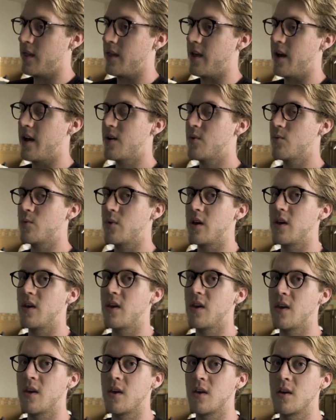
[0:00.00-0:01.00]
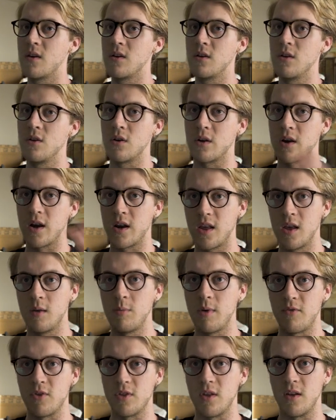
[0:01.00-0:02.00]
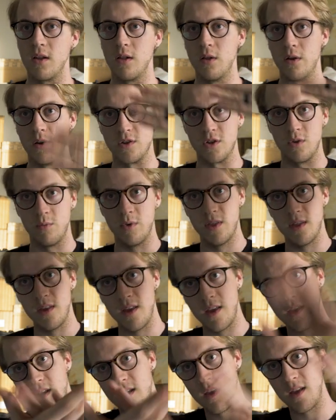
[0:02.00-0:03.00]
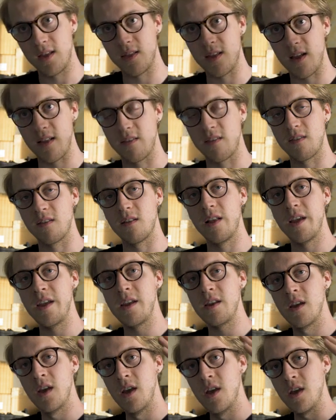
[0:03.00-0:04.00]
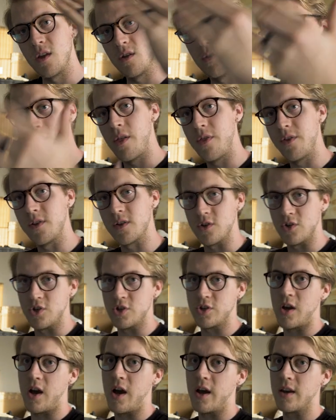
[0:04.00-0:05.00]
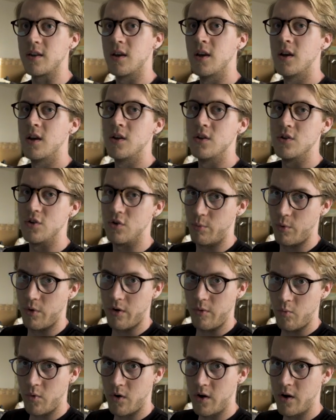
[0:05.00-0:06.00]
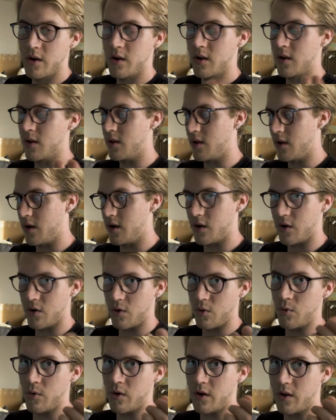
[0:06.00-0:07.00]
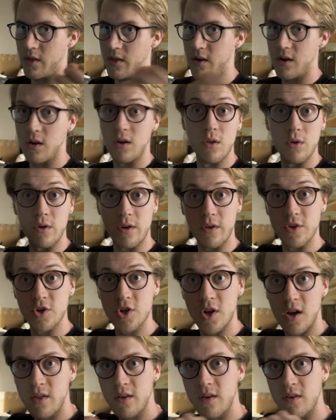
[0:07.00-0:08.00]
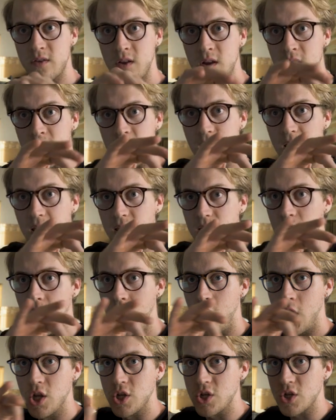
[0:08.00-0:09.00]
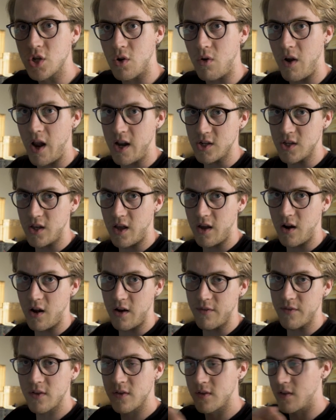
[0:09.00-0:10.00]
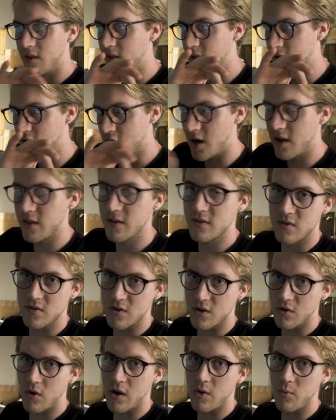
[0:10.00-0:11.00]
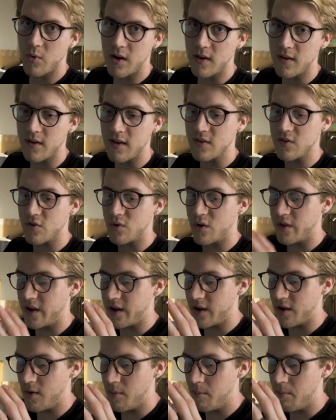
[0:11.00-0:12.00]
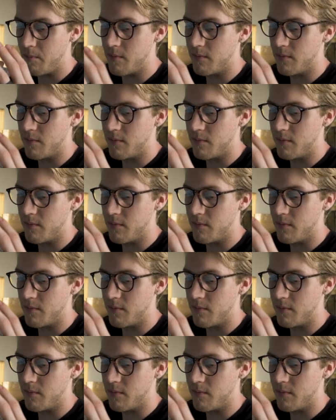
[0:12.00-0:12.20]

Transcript: That way you kind of keep everything clear. So when they hit that slate, you know that this is shot two point one, and you and then you can look on the shot list and scratch that off. It's, the shot list is a great way. It's sort of like your